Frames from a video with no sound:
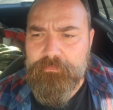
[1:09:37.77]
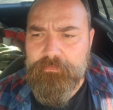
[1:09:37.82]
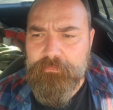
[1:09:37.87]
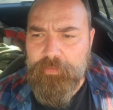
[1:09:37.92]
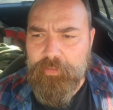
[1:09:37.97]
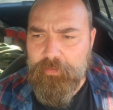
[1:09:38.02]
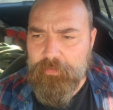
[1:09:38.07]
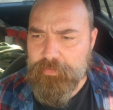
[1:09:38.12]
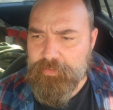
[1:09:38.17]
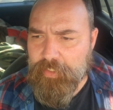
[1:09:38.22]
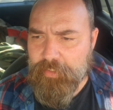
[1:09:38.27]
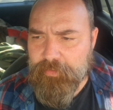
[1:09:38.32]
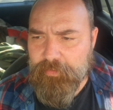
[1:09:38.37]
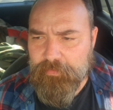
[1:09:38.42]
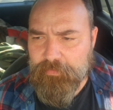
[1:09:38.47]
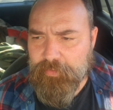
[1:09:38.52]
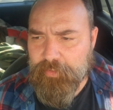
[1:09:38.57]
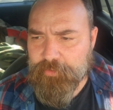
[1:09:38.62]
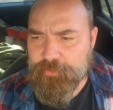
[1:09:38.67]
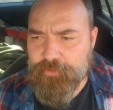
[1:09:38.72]
He goes, "I think
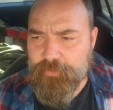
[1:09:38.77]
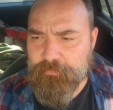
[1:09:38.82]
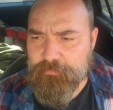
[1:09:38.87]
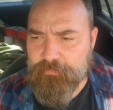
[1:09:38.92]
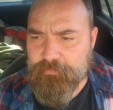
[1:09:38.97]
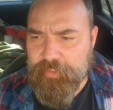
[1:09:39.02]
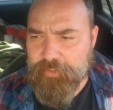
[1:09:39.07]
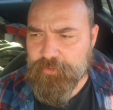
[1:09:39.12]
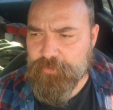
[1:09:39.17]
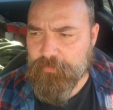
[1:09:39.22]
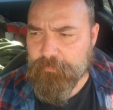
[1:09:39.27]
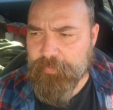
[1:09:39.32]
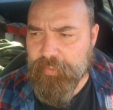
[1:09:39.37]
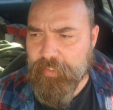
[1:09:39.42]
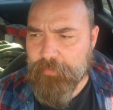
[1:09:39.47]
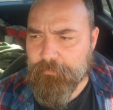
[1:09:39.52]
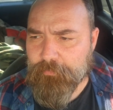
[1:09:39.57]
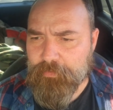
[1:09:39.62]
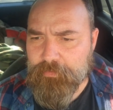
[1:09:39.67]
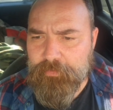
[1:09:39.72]
they should be
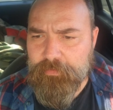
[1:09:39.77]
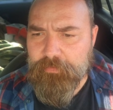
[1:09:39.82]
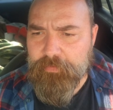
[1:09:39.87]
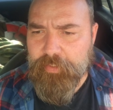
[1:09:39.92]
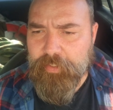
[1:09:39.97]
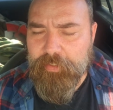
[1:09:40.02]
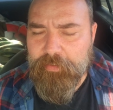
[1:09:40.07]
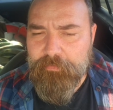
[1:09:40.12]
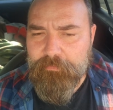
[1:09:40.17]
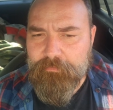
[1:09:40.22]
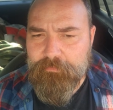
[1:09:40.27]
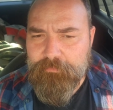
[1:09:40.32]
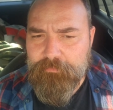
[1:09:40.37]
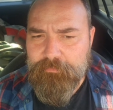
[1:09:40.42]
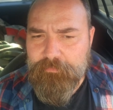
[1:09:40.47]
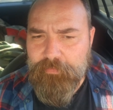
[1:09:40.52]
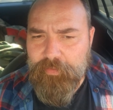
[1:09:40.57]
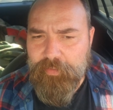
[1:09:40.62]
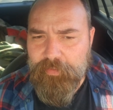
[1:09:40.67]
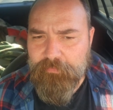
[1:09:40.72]
able to do that,
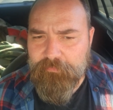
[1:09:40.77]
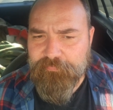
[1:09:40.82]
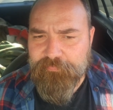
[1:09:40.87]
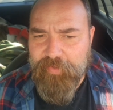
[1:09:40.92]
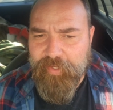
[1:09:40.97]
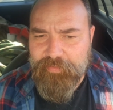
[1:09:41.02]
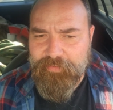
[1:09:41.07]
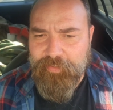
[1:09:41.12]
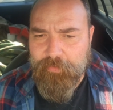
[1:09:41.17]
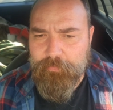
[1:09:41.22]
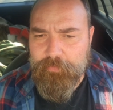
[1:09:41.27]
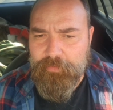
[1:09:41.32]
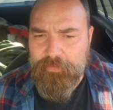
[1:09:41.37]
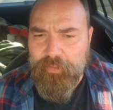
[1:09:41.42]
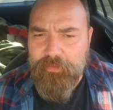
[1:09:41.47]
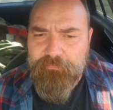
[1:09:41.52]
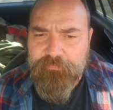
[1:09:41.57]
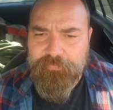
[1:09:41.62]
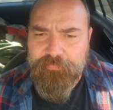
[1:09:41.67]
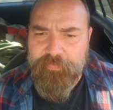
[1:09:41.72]
and in fact, I would
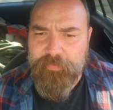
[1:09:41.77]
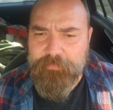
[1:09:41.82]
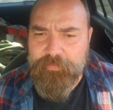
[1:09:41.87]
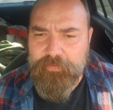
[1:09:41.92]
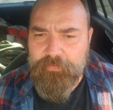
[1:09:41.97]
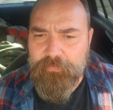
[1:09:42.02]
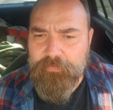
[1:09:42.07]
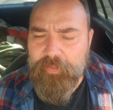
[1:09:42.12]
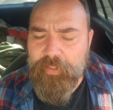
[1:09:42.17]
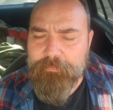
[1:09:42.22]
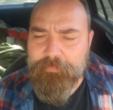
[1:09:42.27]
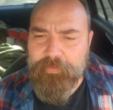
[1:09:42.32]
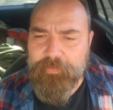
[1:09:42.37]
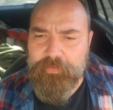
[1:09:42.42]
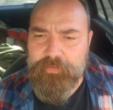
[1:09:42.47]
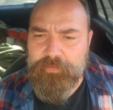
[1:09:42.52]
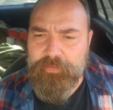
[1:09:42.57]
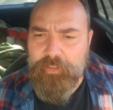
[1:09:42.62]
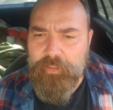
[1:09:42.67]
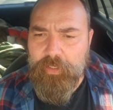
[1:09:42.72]
love for them to do that
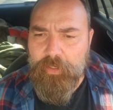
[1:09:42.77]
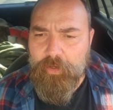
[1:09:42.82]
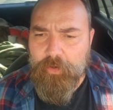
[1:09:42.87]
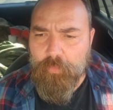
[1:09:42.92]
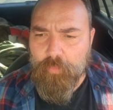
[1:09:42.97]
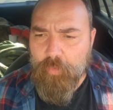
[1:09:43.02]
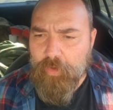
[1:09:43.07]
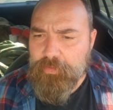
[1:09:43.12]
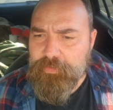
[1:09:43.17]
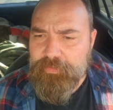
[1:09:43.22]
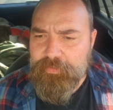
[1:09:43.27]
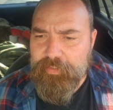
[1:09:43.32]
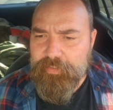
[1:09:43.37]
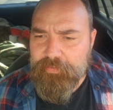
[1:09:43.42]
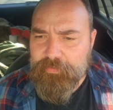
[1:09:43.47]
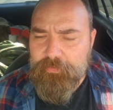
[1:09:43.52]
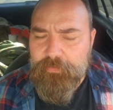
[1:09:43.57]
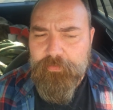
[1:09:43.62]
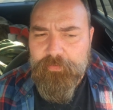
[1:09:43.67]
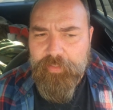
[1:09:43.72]
because once they
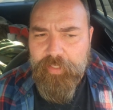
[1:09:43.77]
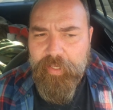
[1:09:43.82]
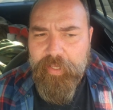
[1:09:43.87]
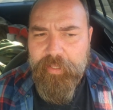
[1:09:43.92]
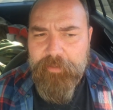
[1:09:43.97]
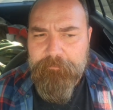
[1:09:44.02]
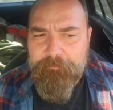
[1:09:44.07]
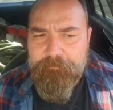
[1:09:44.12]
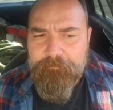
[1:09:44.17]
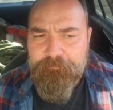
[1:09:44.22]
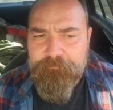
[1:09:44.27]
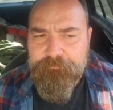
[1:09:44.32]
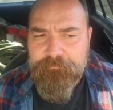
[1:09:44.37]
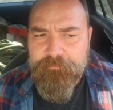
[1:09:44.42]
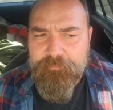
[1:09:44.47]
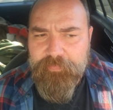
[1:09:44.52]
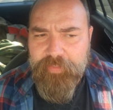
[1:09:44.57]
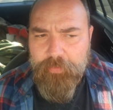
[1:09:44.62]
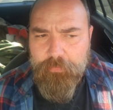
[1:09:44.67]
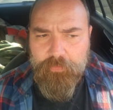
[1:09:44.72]
do that,
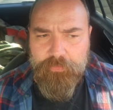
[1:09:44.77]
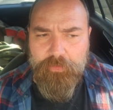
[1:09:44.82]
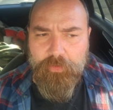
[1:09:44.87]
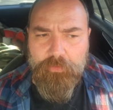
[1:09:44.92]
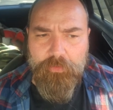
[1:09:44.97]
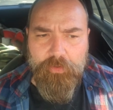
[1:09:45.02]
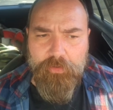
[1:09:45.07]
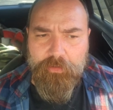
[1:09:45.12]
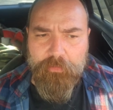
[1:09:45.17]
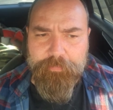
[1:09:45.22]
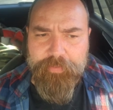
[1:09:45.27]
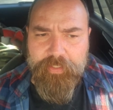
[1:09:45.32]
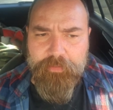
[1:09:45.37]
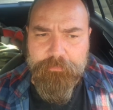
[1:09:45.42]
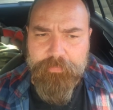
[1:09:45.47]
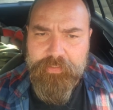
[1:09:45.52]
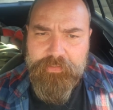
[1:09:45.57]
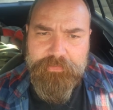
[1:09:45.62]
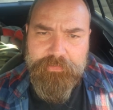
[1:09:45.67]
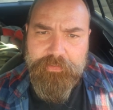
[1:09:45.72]
they will no longer be in
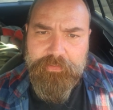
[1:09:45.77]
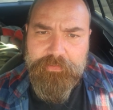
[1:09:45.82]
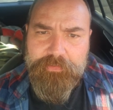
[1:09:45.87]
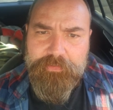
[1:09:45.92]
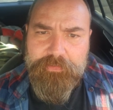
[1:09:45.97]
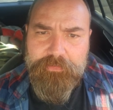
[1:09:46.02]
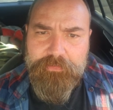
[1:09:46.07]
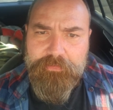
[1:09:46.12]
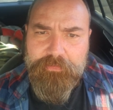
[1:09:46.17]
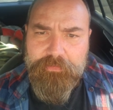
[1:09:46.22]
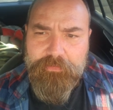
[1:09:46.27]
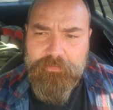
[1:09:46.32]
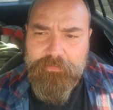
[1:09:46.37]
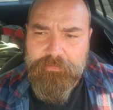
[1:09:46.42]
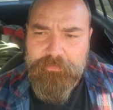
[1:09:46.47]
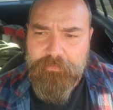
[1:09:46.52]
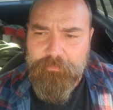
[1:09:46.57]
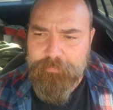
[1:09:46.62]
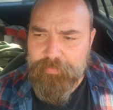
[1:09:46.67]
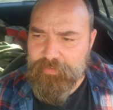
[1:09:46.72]
business.
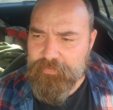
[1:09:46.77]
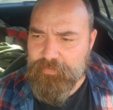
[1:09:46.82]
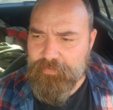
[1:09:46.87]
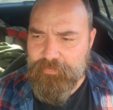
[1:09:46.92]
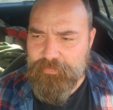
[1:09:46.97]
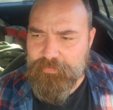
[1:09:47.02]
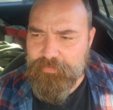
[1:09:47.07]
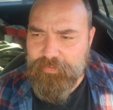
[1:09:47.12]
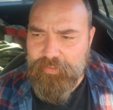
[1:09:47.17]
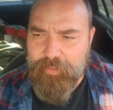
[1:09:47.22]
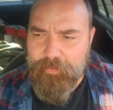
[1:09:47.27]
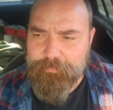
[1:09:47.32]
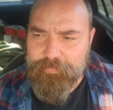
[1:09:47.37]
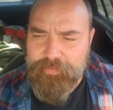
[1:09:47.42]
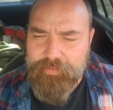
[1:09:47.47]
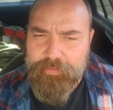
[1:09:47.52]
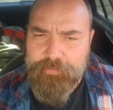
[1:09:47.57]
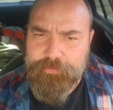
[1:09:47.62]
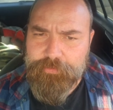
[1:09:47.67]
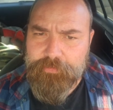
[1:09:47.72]
Business is a
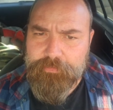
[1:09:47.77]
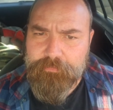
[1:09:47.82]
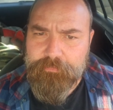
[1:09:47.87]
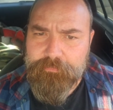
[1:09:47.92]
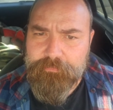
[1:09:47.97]
competition.